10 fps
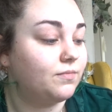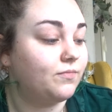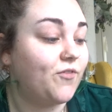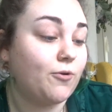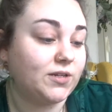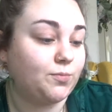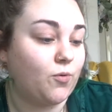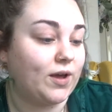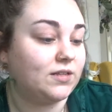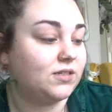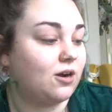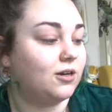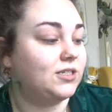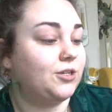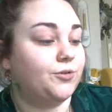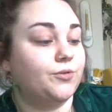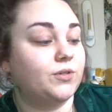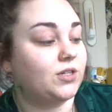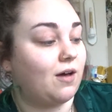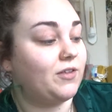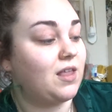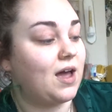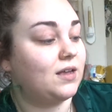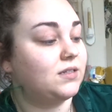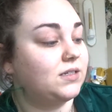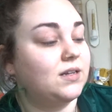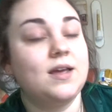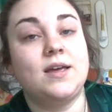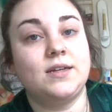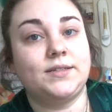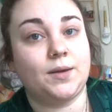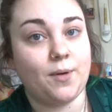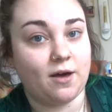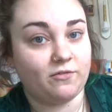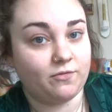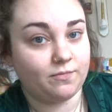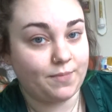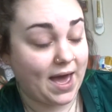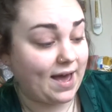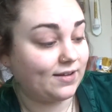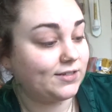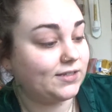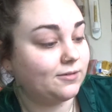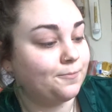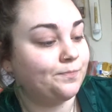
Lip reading: focus points are to soften lines, depuff bags,